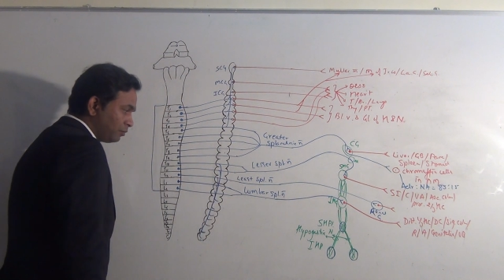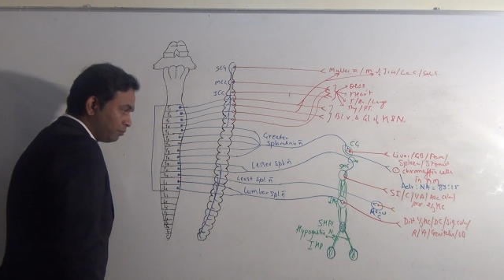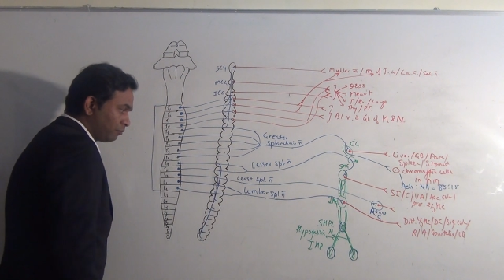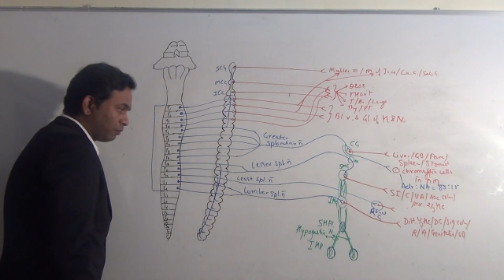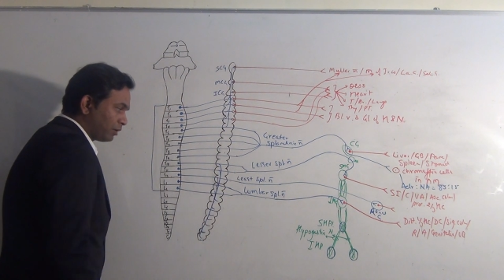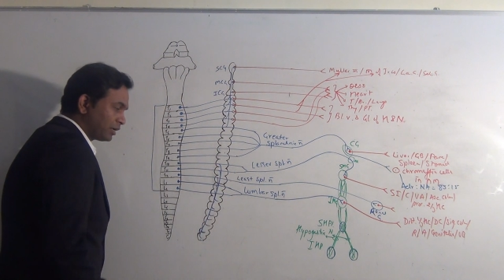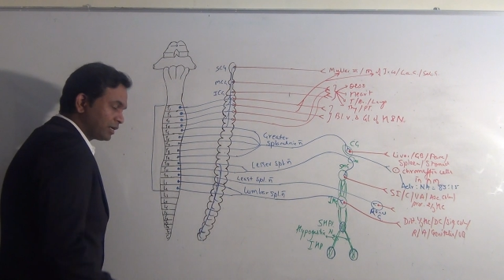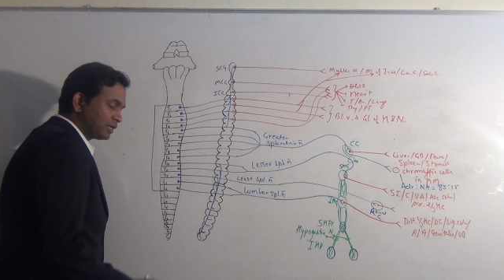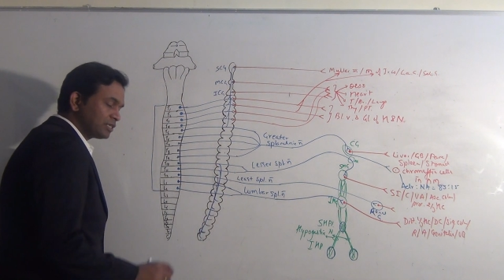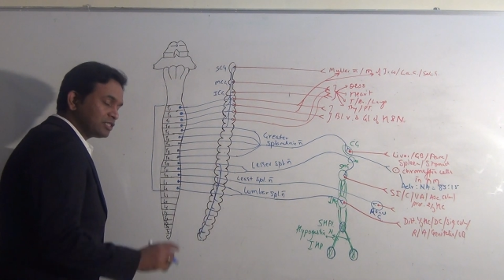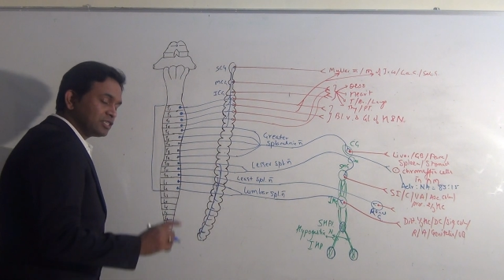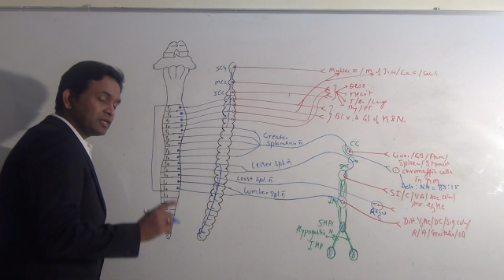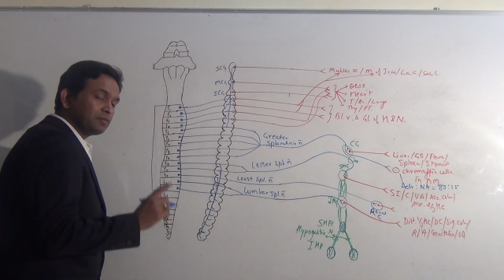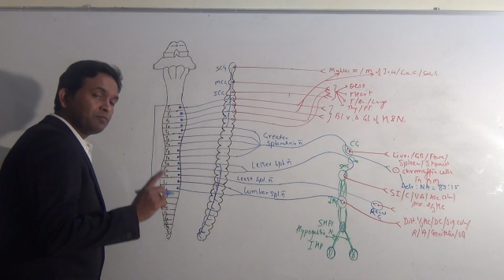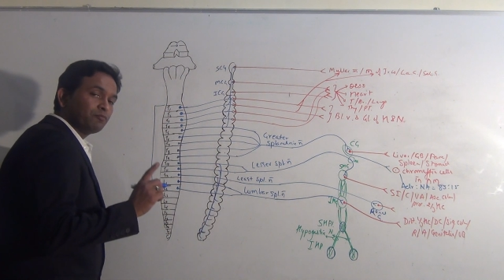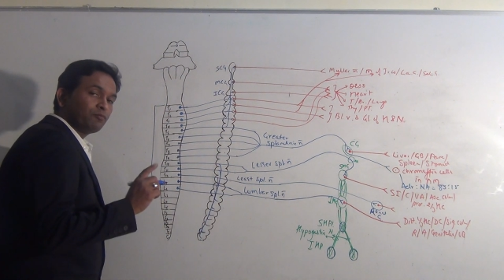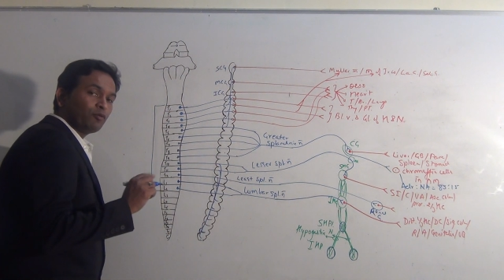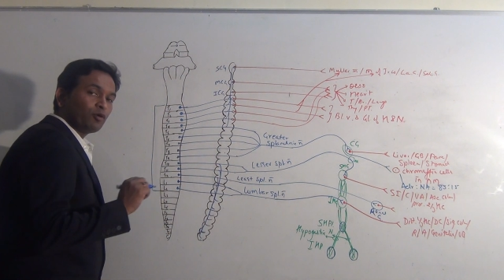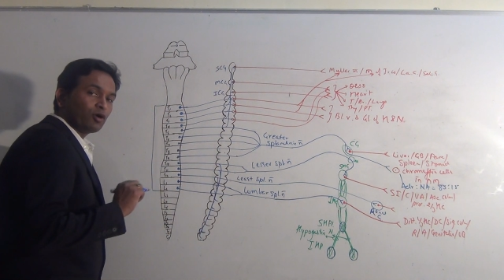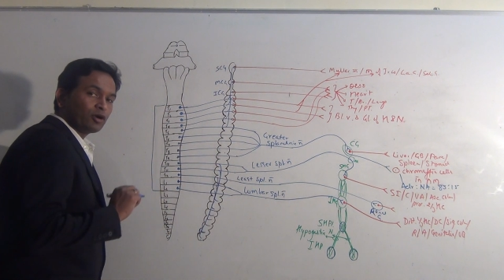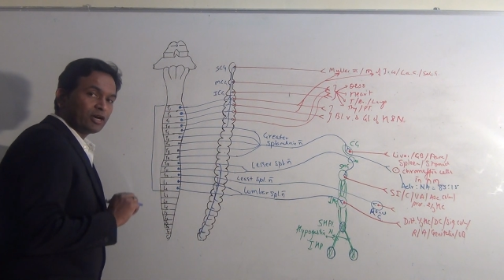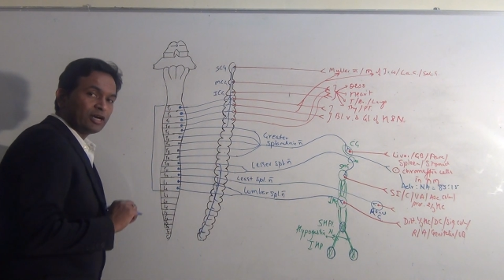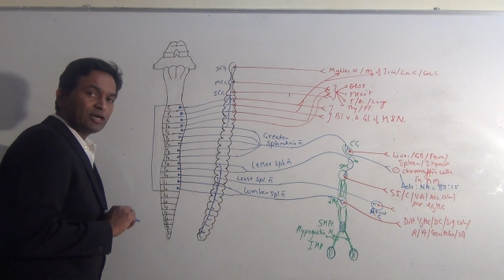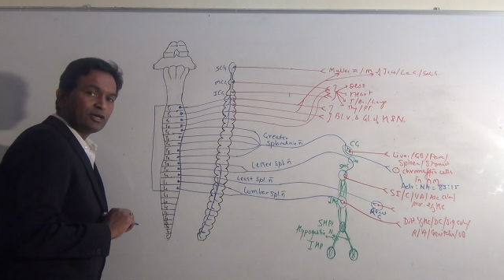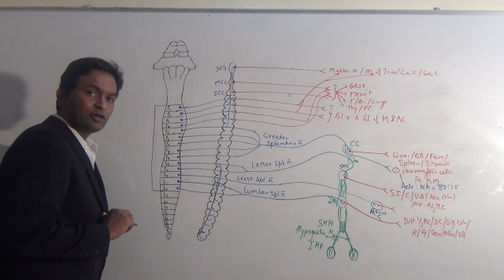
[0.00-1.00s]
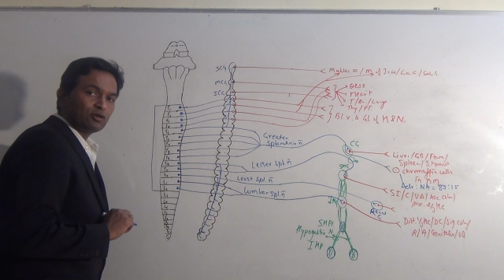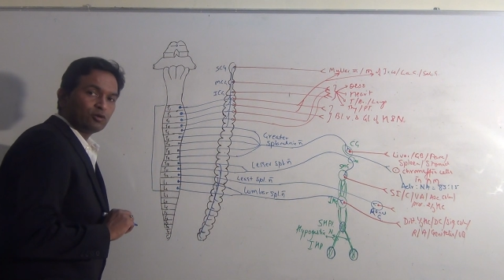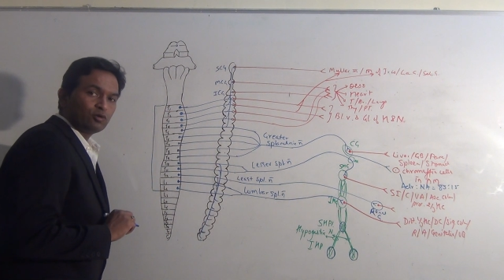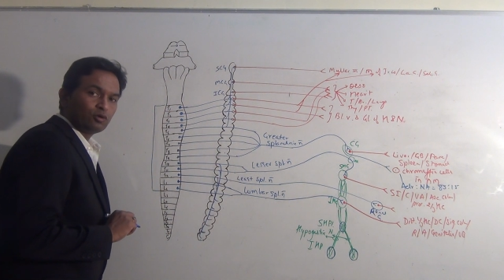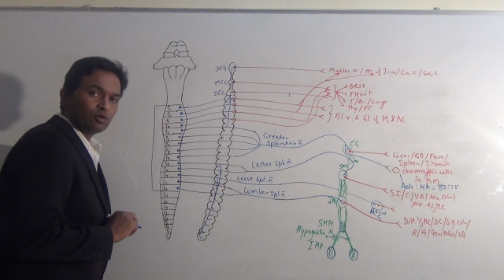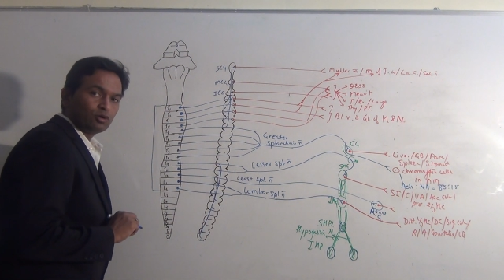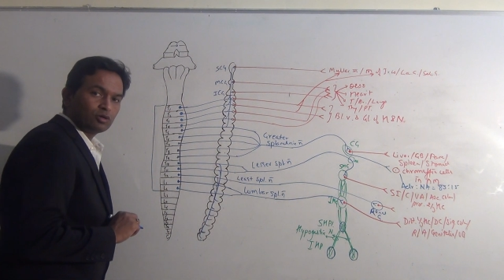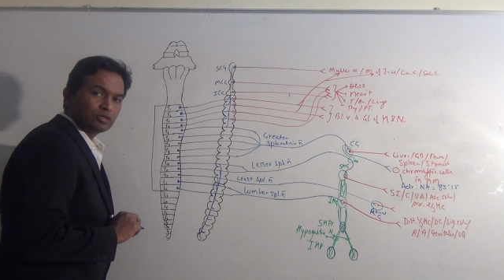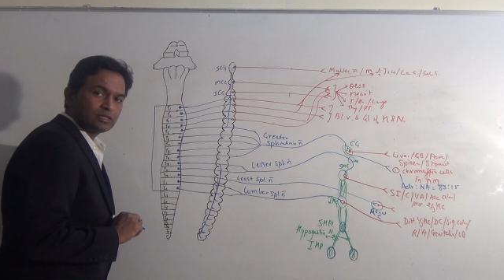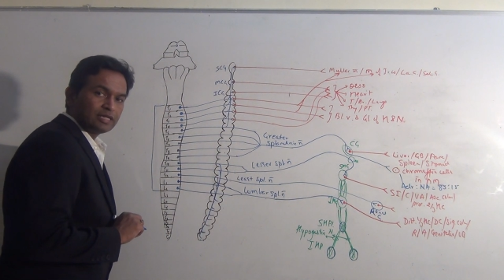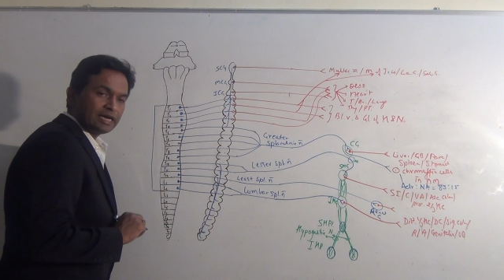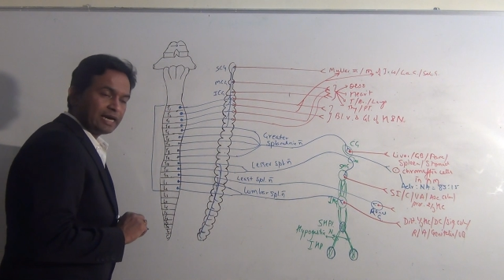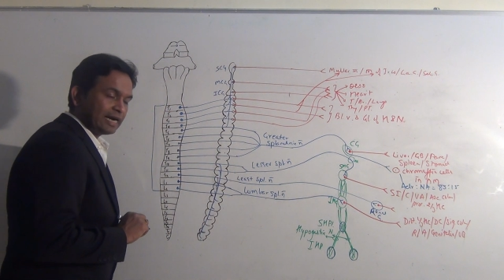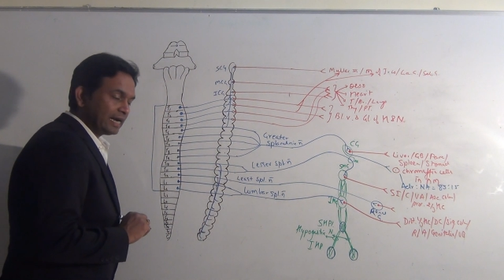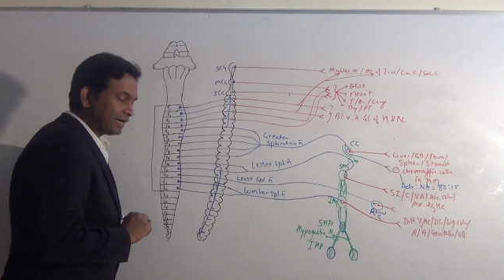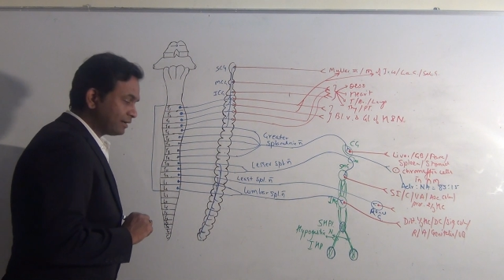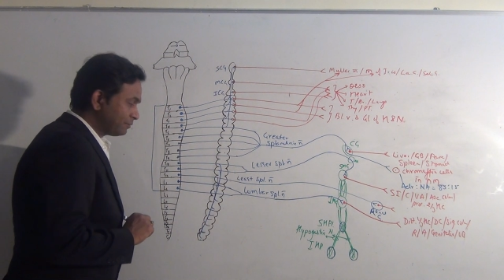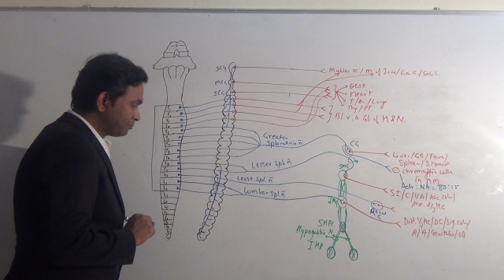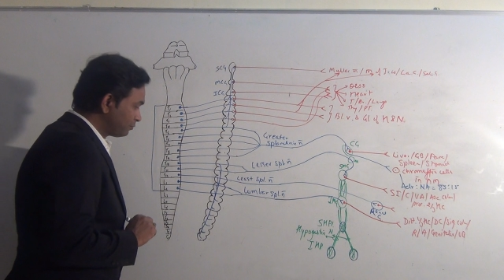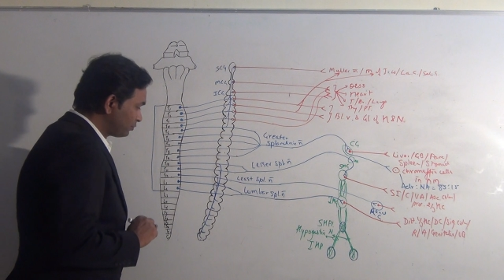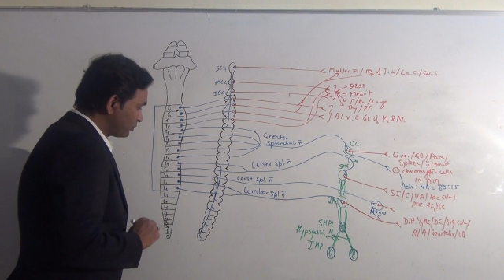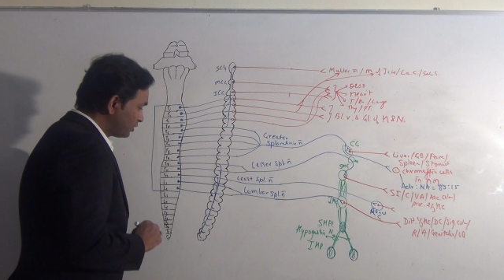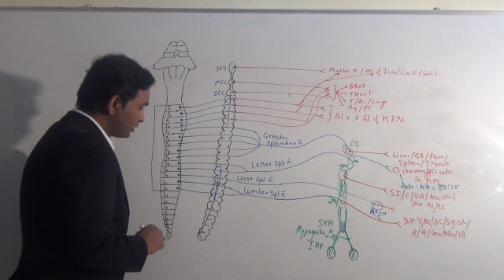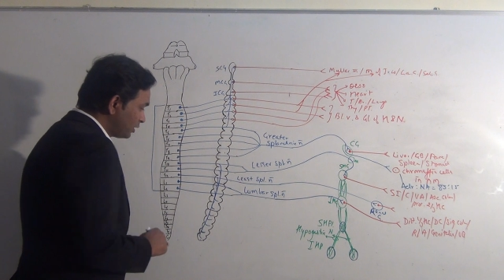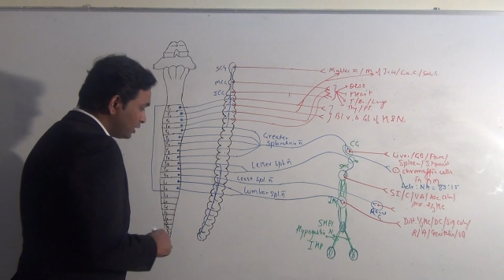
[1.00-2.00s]
But it's important to note
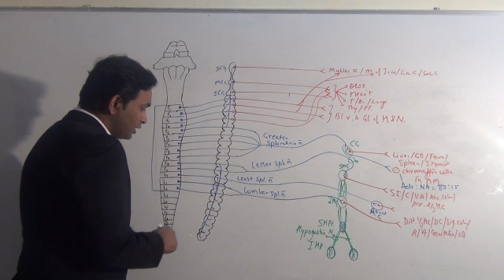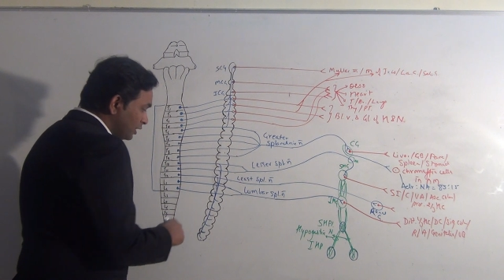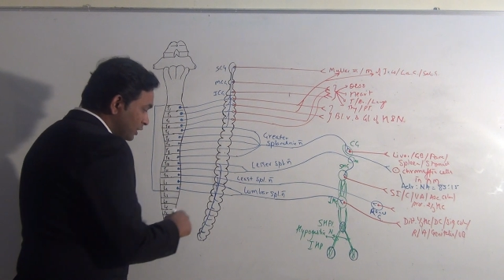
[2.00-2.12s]
that